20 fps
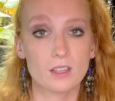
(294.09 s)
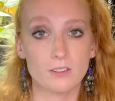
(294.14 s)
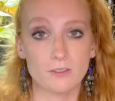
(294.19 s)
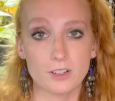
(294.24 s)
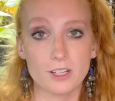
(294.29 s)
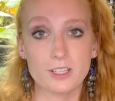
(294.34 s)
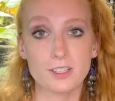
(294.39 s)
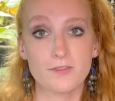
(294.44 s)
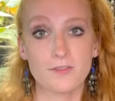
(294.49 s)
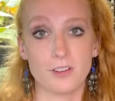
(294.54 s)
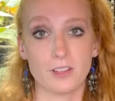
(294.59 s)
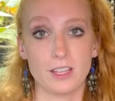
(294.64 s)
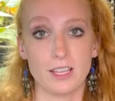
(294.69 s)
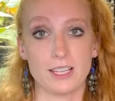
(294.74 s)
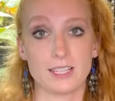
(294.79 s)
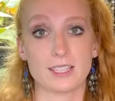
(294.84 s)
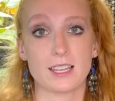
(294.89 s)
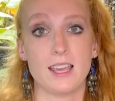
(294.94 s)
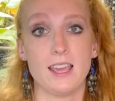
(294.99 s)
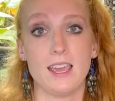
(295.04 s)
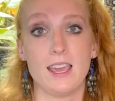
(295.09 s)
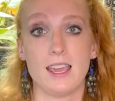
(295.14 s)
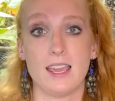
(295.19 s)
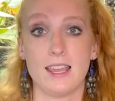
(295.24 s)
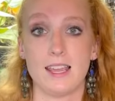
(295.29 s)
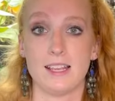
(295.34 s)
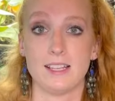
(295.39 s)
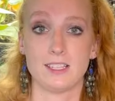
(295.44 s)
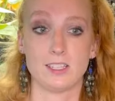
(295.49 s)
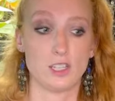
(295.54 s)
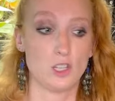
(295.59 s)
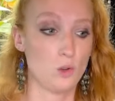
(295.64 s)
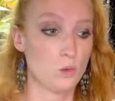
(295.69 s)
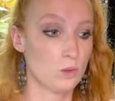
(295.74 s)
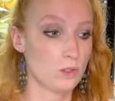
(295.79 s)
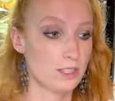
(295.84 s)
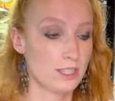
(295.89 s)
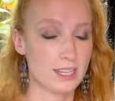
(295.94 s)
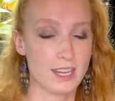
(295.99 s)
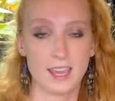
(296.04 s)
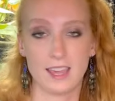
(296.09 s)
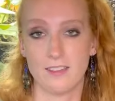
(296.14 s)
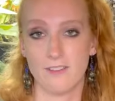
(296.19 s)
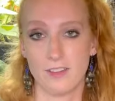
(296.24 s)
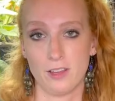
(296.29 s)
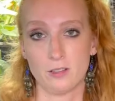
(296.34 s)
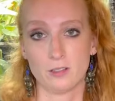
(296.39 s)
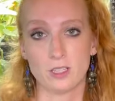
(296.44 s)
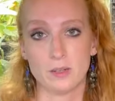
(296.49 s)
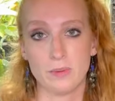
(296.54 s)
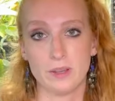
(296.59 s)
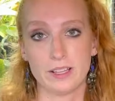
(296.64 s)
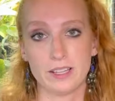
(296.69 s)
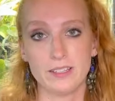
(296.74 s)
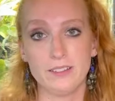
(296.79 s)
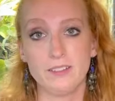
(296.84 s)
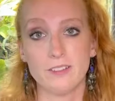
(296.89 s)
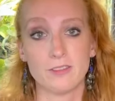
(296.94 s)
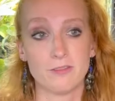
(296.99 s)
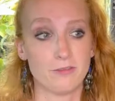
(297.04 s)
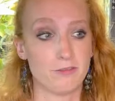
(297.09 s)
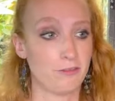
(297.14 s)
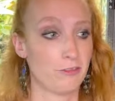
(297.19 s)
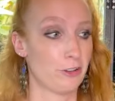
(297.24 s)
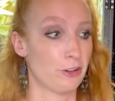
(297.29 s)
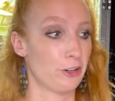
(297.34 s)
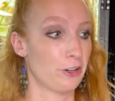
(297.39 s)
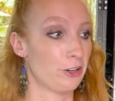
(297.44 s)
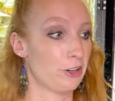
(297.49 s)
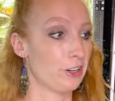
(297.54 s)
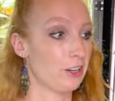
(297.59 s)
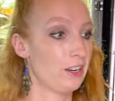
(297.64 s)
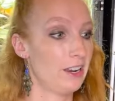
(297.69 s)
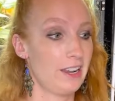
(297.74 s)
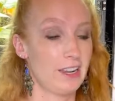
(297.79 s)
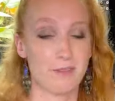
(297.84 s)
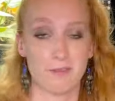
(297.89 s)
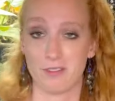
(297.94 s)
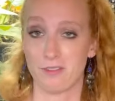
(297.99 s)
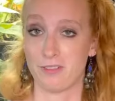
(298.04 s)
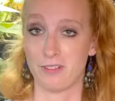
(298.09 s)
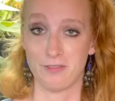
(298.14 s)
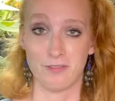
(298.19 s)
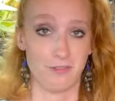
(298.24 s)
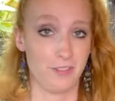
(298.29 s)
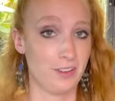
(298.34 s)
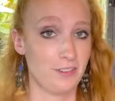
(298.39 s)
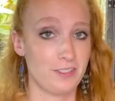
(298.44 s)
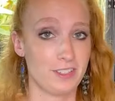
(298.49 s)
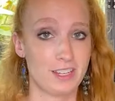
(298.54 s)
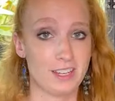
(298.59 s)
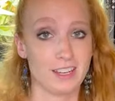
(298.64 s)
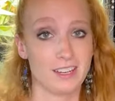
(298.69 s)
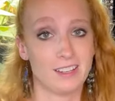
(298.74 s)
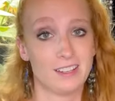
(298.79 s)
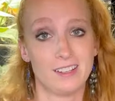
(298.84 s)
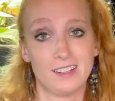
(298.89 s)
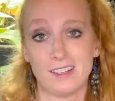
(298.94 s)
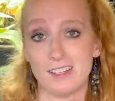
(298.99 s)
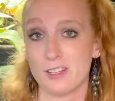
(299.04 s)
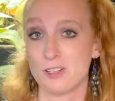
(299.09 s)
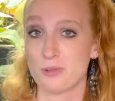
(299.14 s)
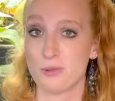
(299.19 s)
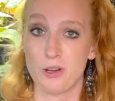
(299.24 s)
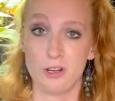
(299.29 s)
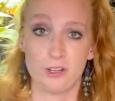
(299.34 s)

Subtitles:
Reason for this is you will see a veiled chameleon for anywhere from 50 to